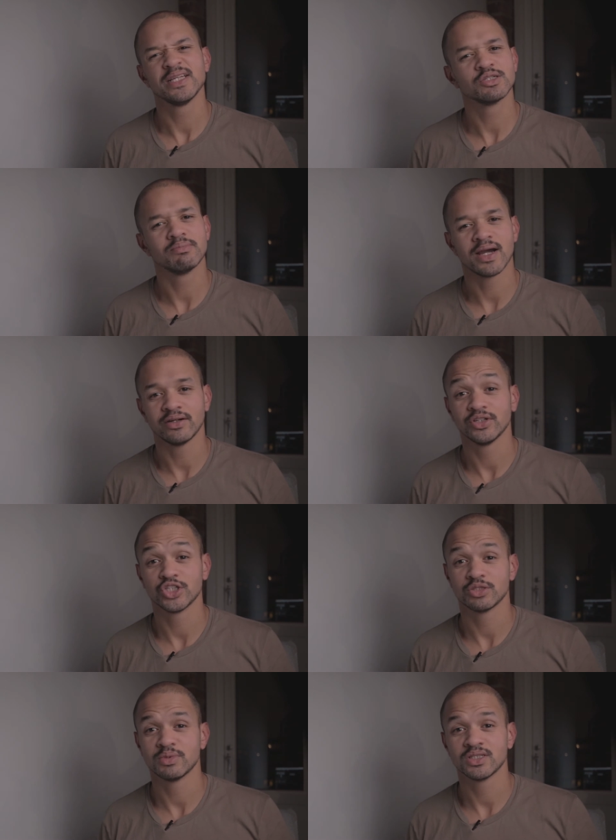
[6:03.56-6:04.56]
made some minor
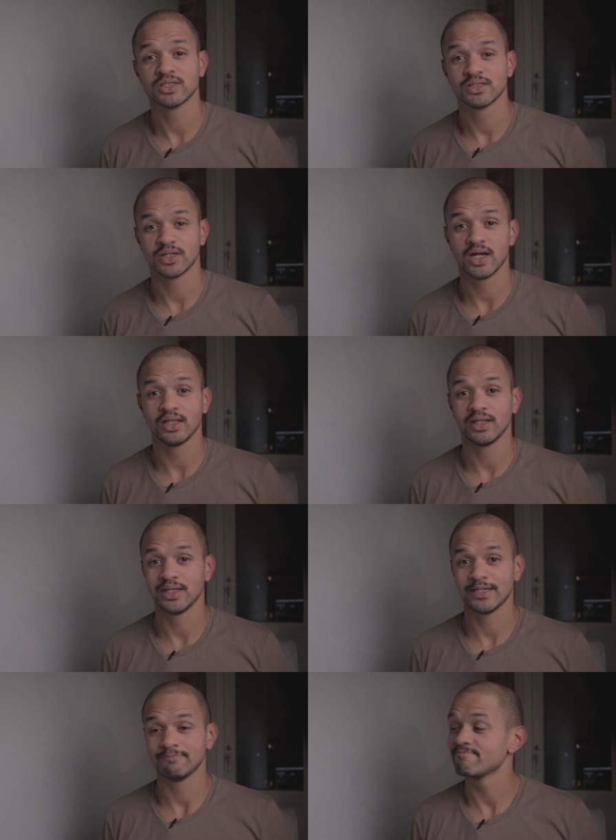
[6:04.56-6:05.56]
adjustments and
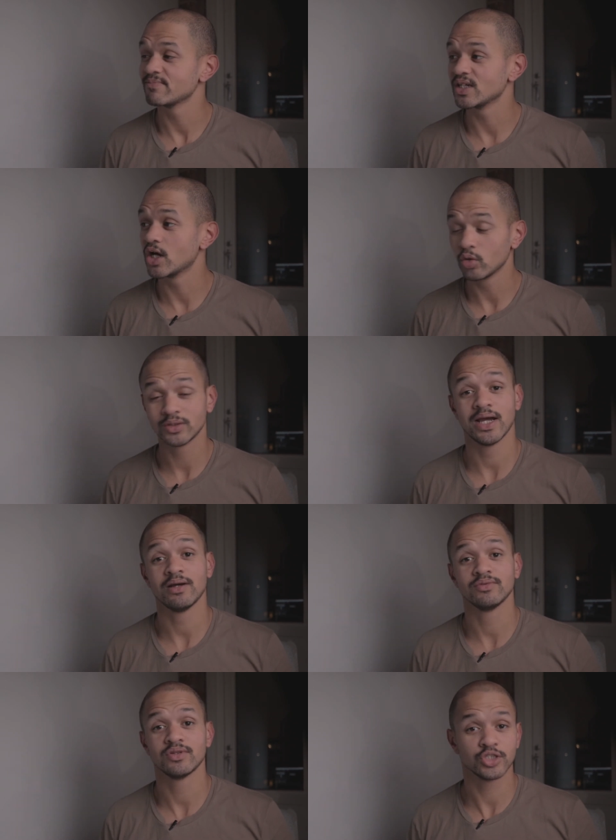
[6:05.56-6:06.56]
I'll uh, go
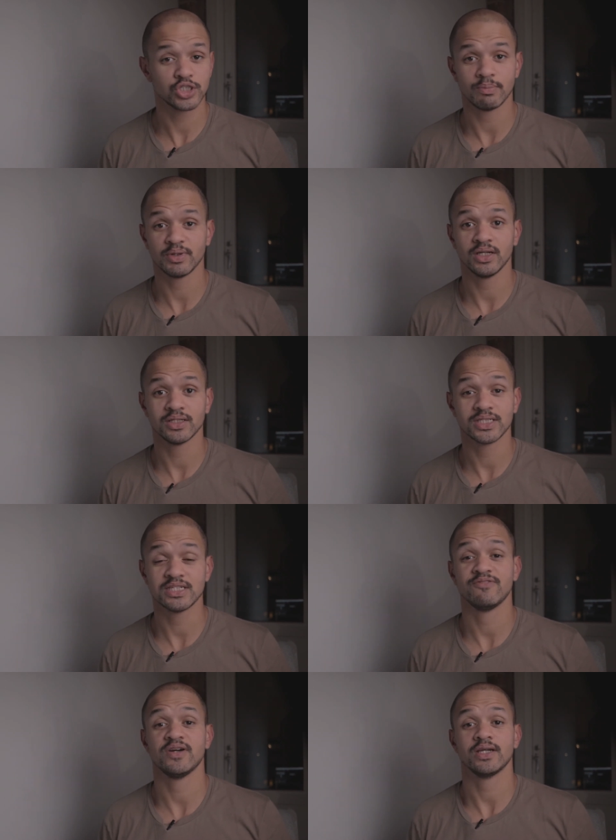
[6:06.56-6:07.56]
down to the shop again and
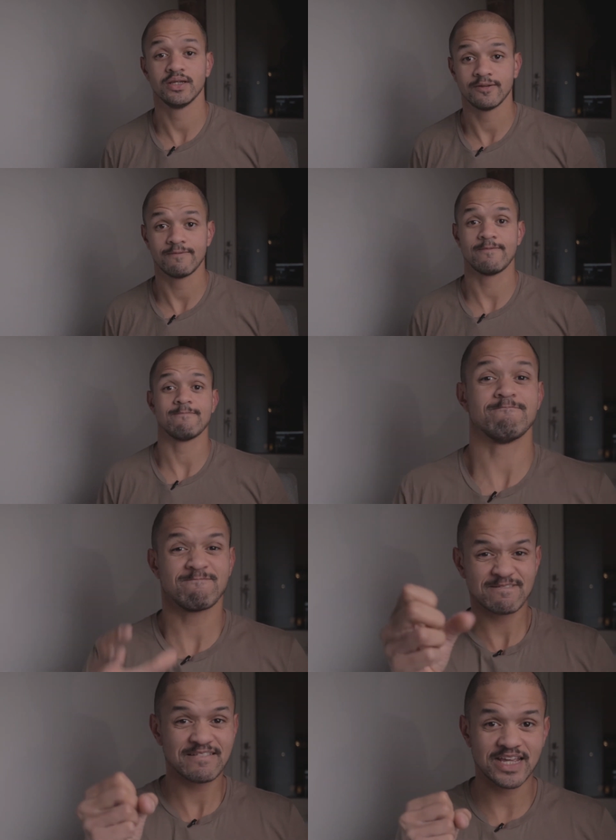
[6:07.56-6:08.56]
see if I can you know,
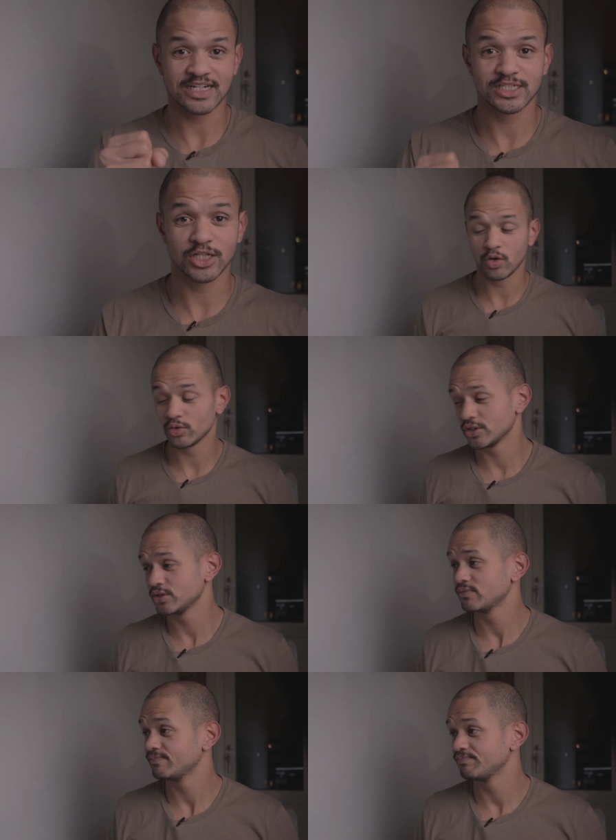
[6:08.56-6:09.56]
catch the
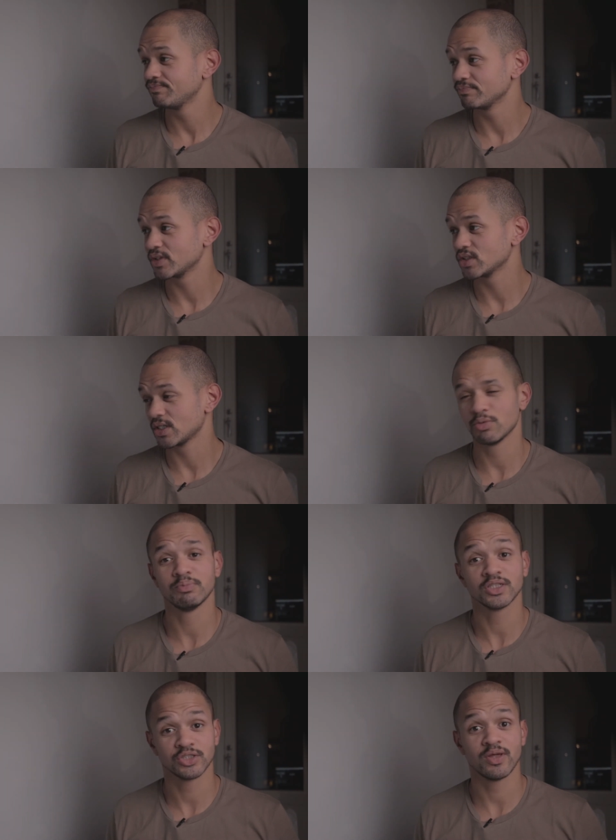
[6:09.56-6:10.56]
owner because I
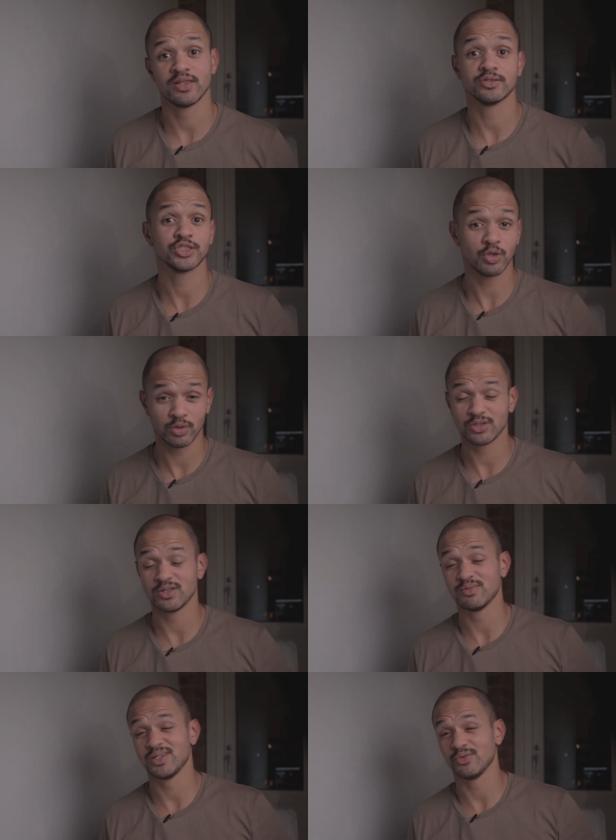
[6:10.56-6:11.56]
would much rather show it
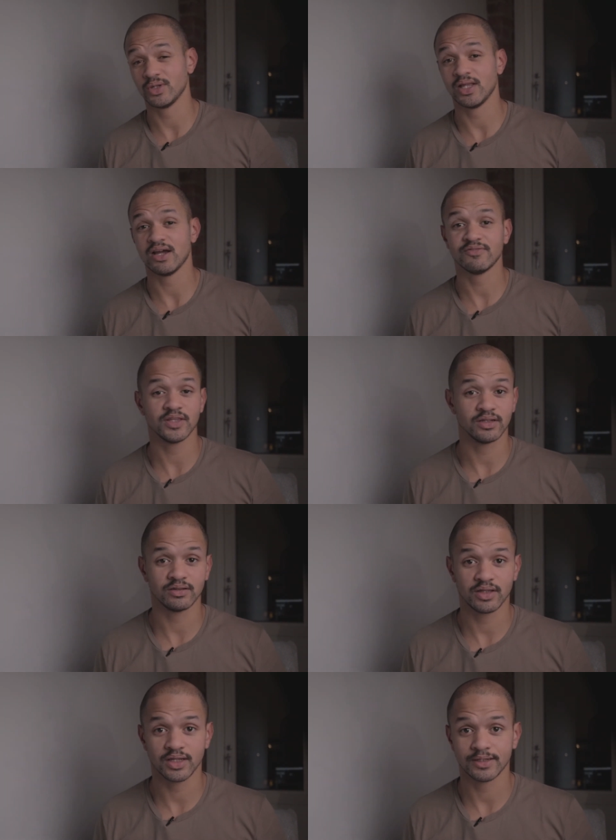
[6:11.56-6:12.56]
to them in real life
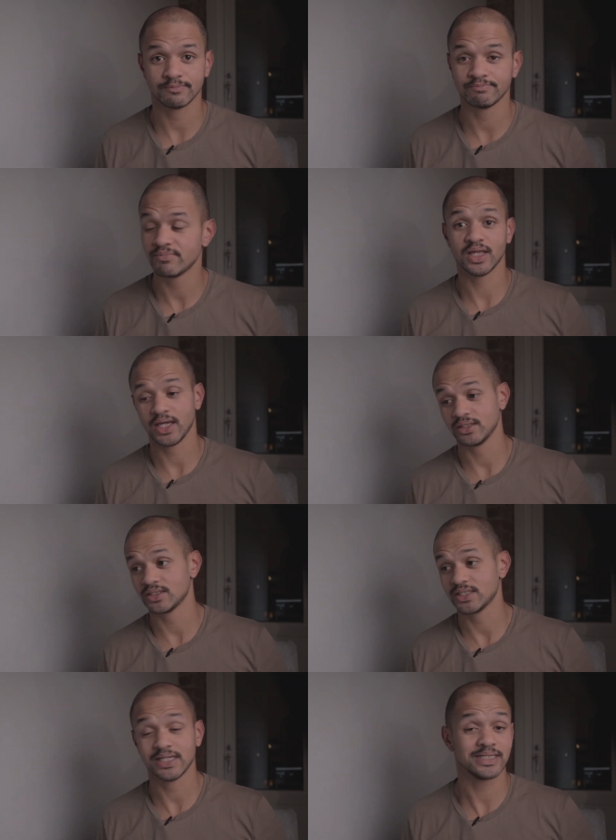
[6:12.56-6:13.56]
than uh,
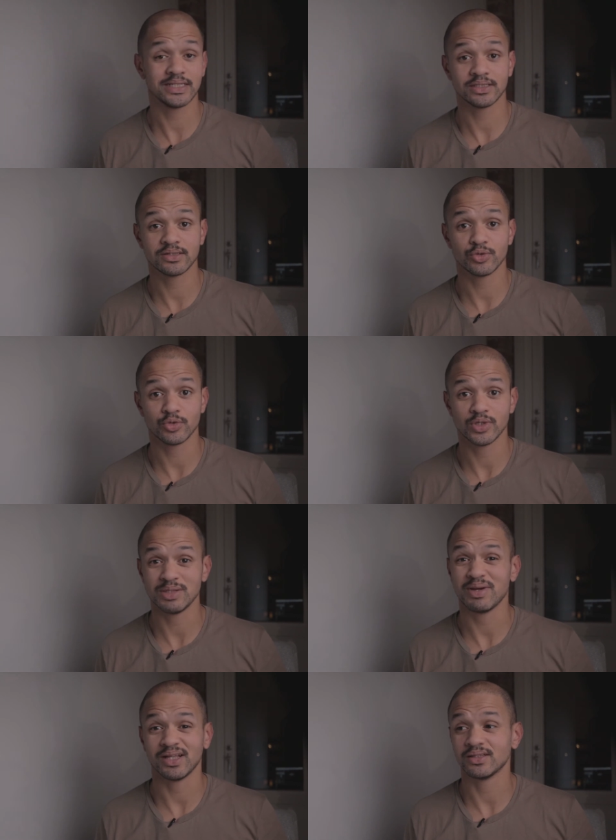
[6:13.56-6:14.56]
than sending it through
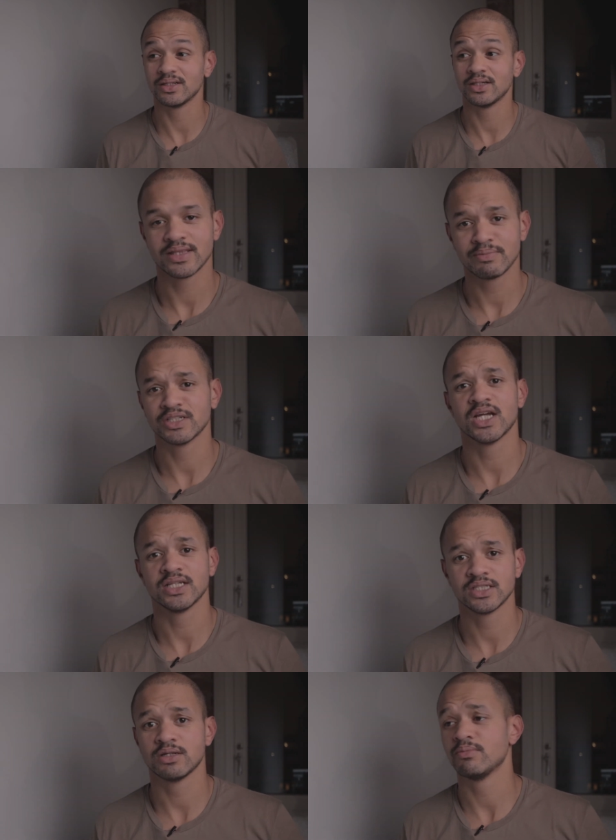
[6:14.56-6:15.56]
email. I think my
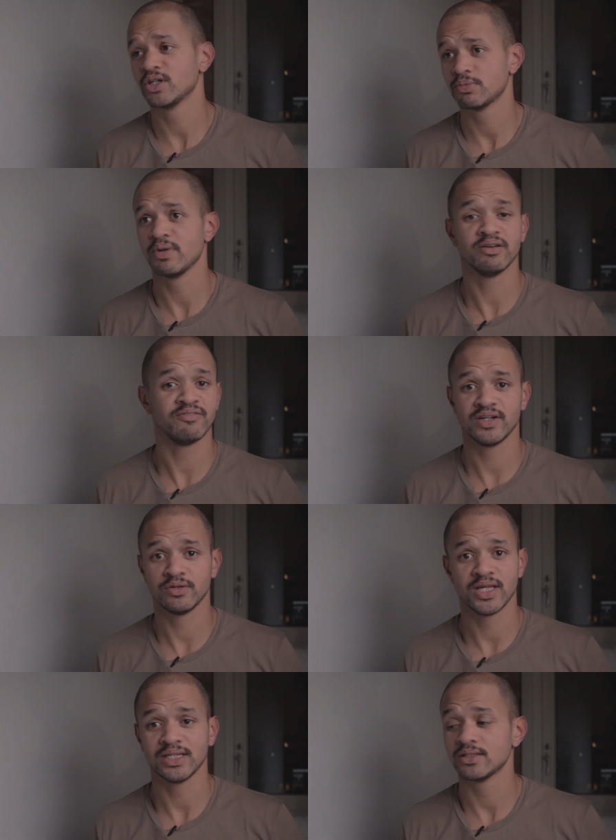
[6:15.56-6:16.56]
chances are much better if I
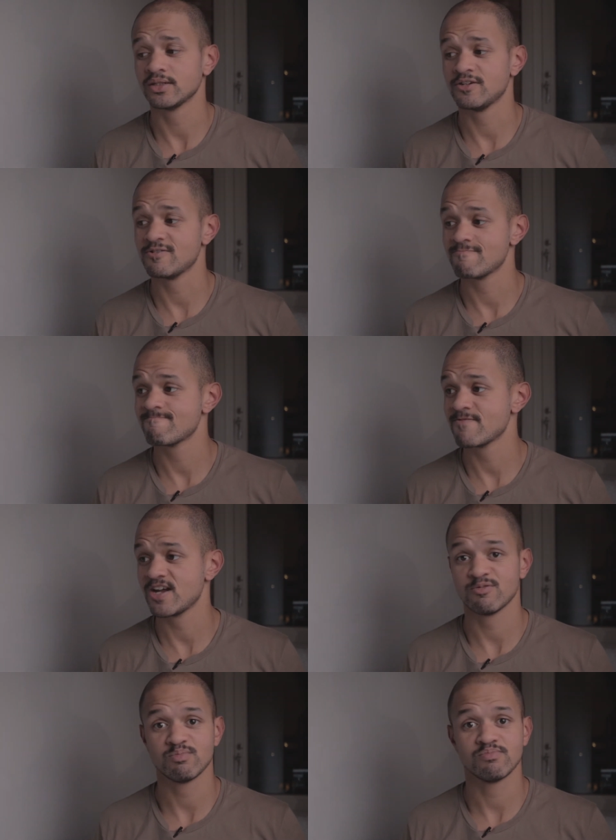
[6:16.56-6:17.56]
do that. So
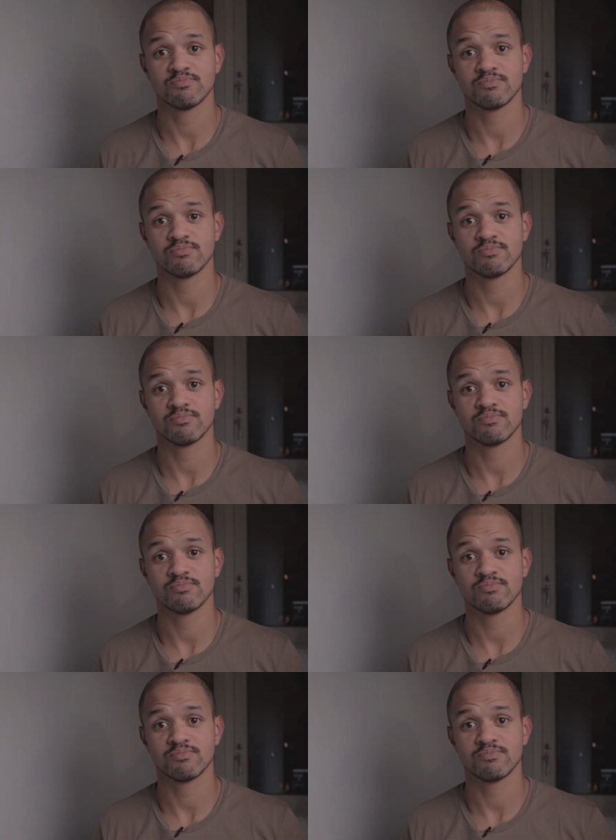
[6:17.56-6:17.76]
yeah.